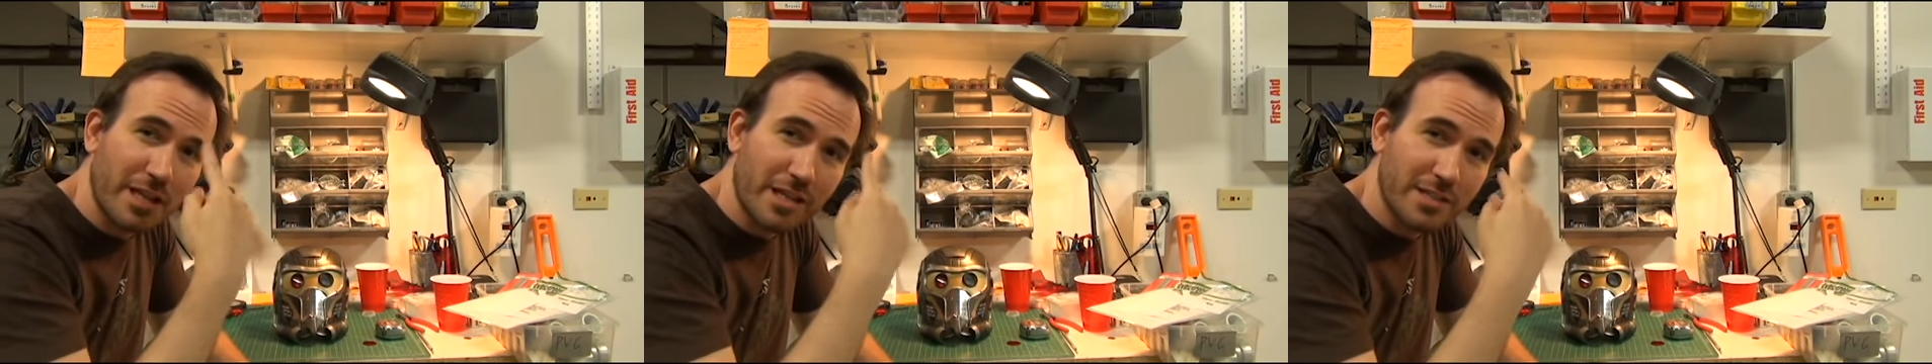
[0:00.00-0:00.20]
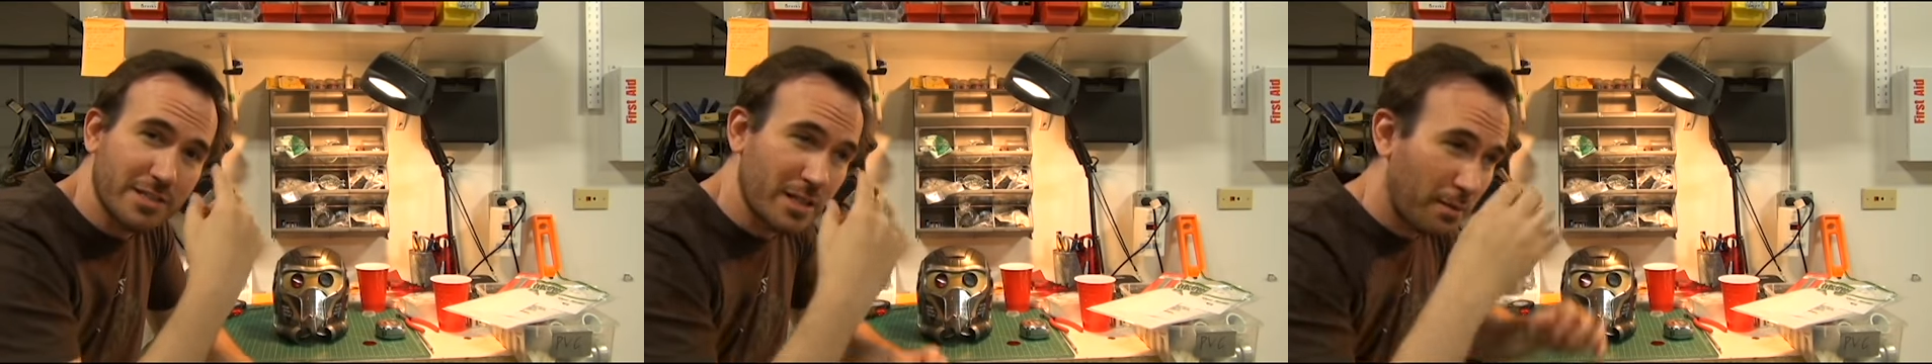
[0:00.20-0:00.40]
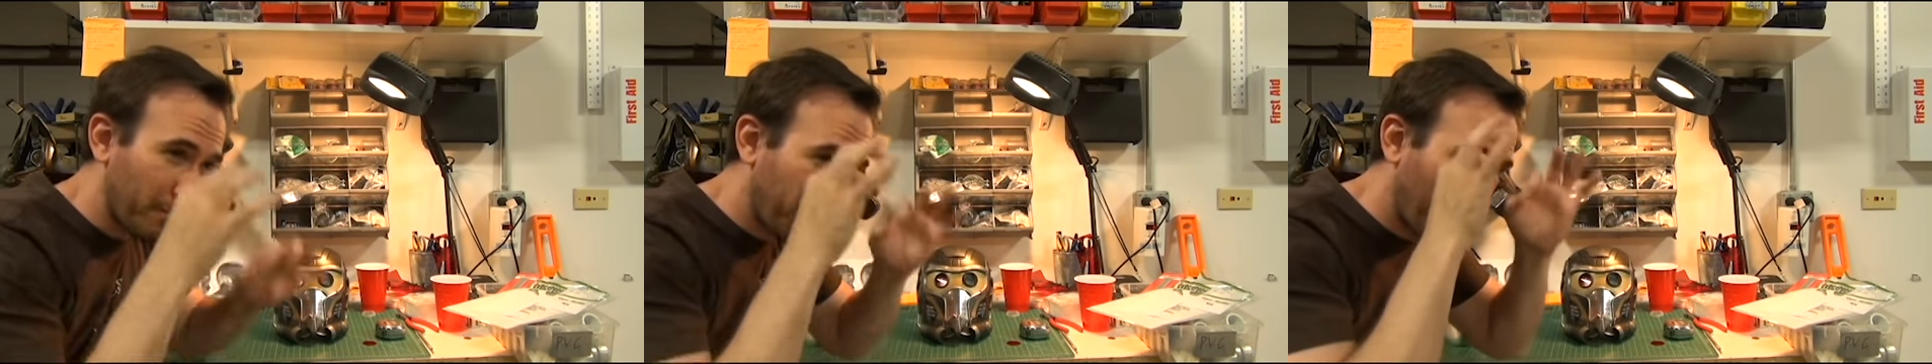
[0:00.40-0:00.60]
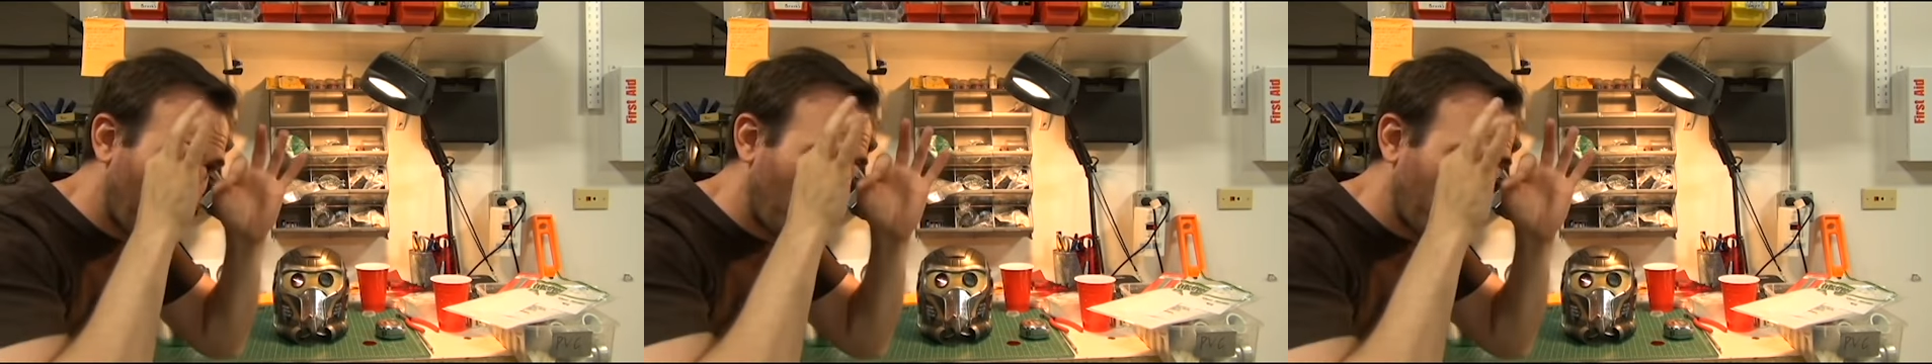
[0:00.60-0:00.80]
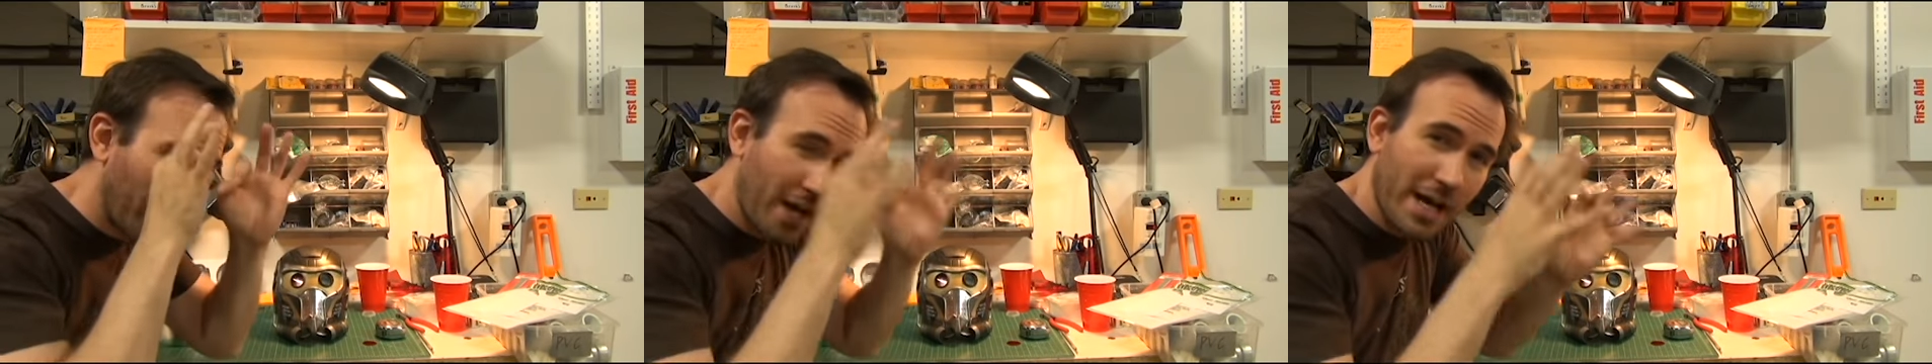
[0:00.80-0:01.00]
except
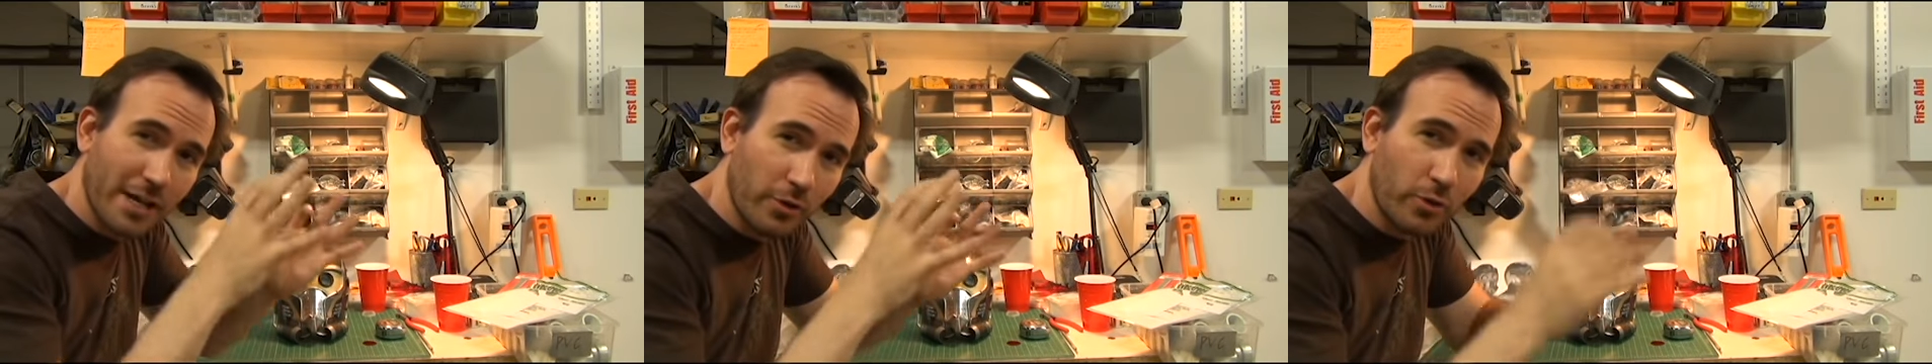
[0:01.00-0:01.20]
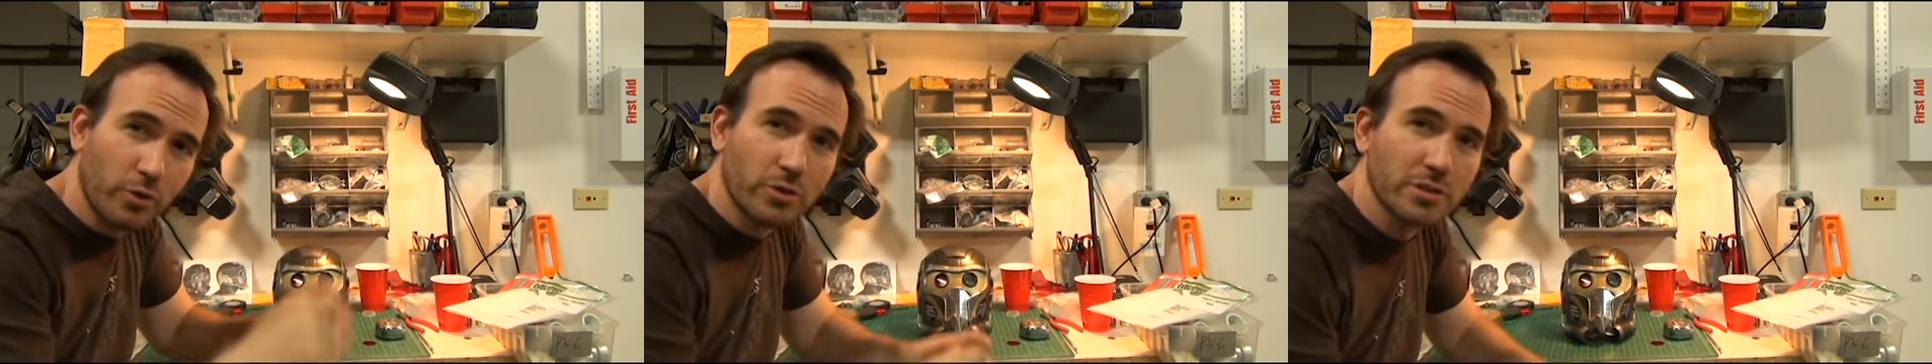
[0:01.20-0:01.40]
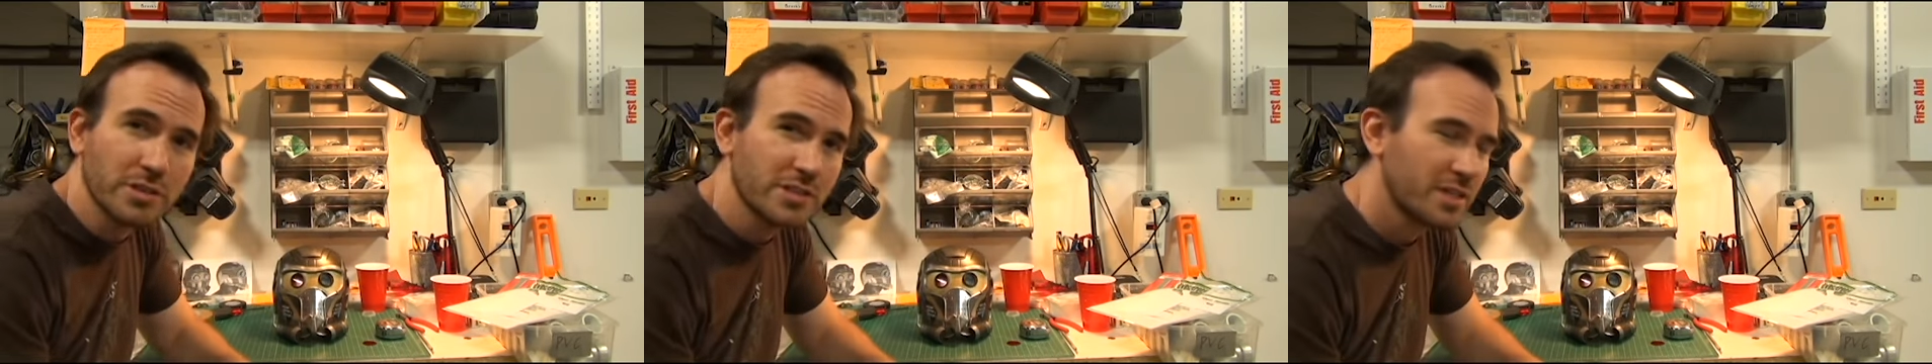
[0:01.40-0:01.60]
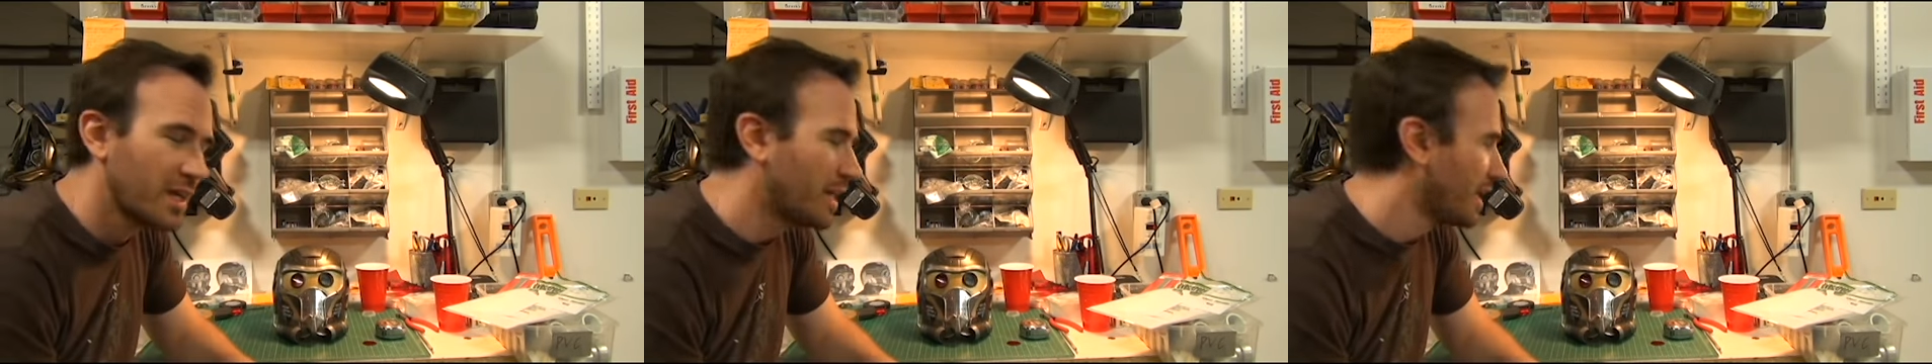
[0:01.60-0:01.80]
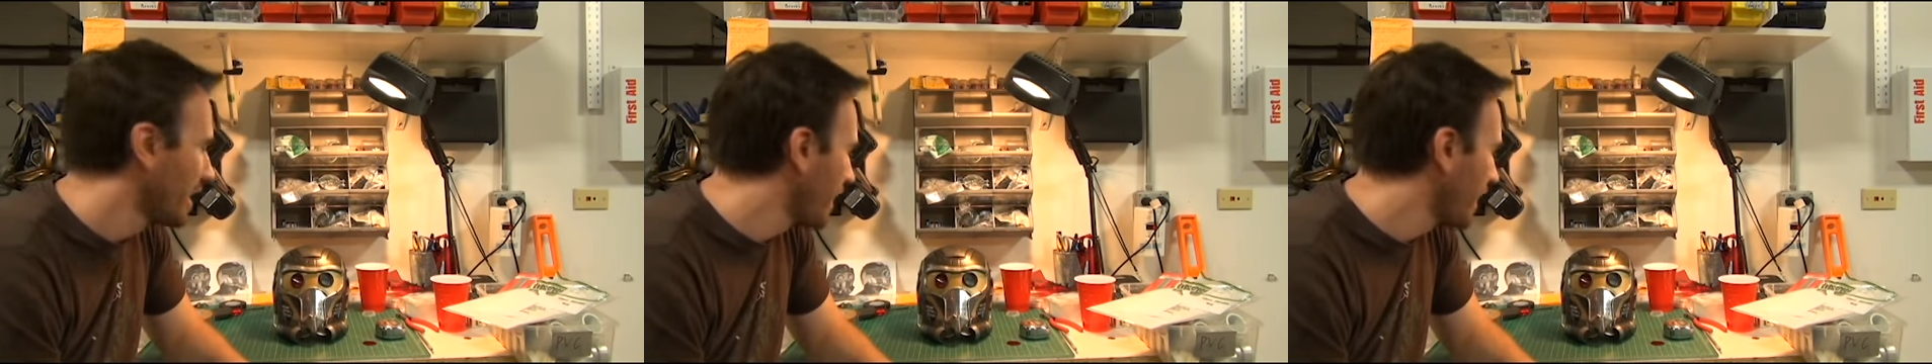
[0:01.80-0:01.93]
for eye holes